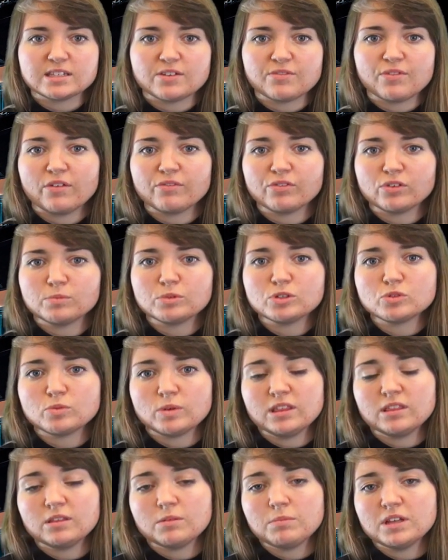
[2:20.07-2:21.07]
have hovered
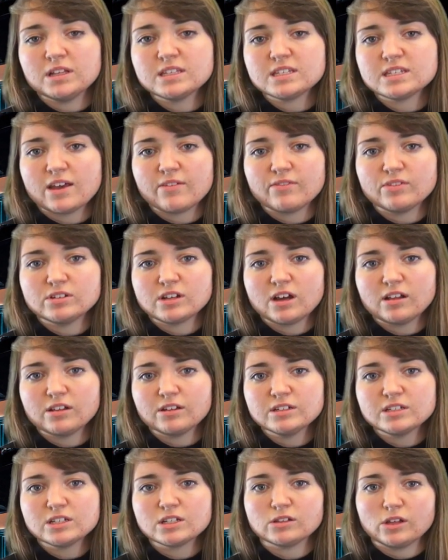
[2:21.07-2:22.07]
between the mid
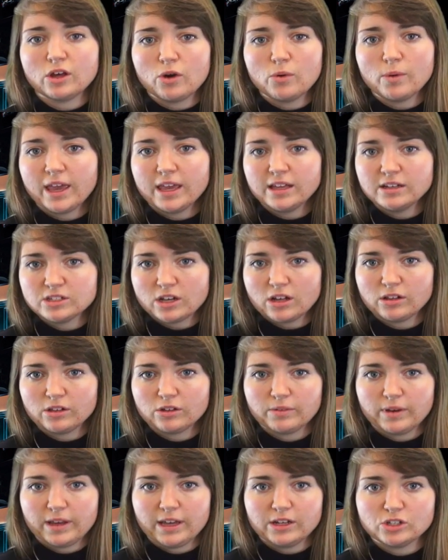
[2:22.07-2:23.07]
$7 to low
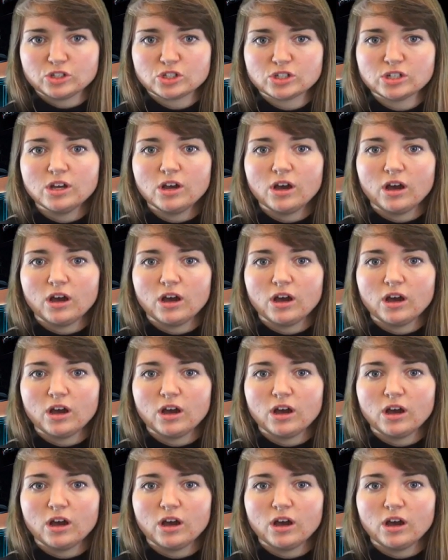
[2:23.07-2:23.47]
$8 range